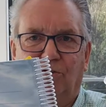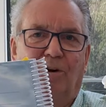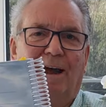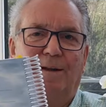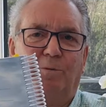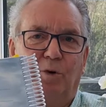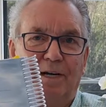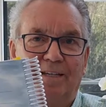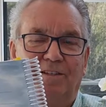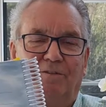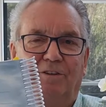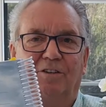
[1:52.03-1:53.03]
are 8
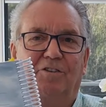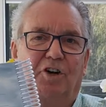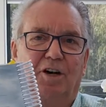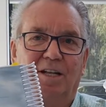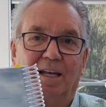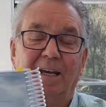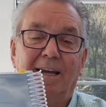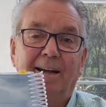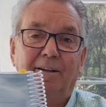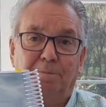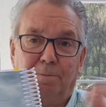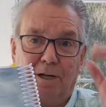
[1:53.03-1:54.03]
weeks if you decide to
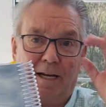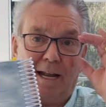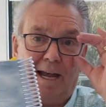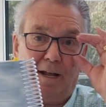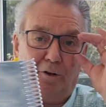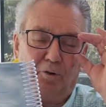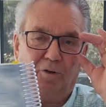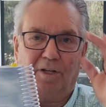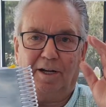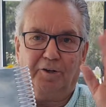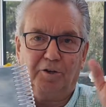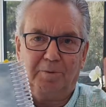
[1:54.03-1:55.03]
spread it out, or
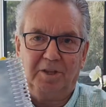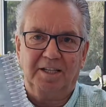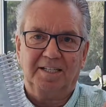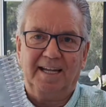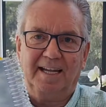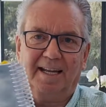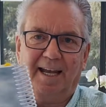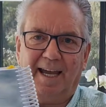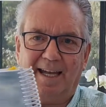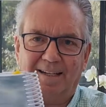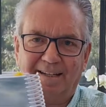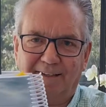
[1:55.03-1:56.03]
it could be the
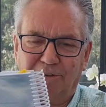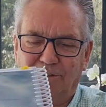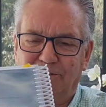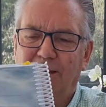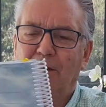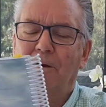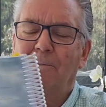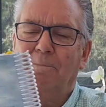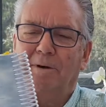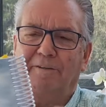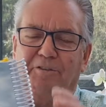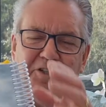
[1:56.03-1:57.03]
10-day intensive.
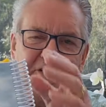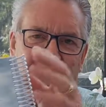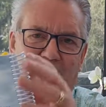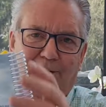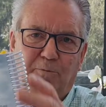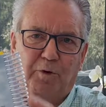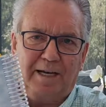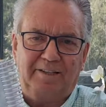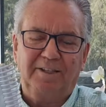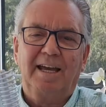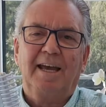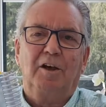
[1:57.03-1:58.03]
But if it's the 8
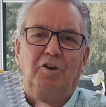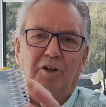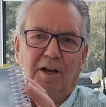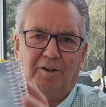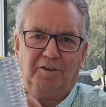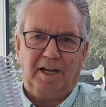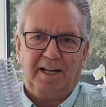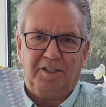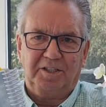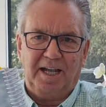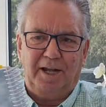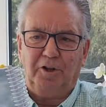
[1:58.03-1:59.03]
weeks, it's going to
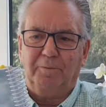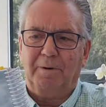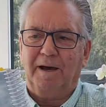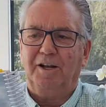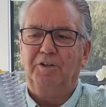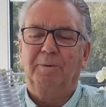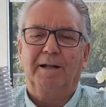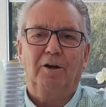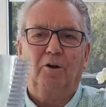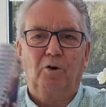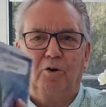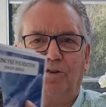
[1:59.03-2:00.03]
stand the punishment.
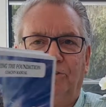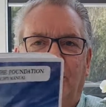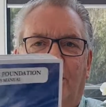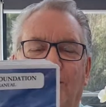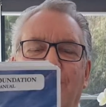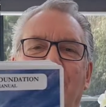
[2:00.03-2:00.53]
And also,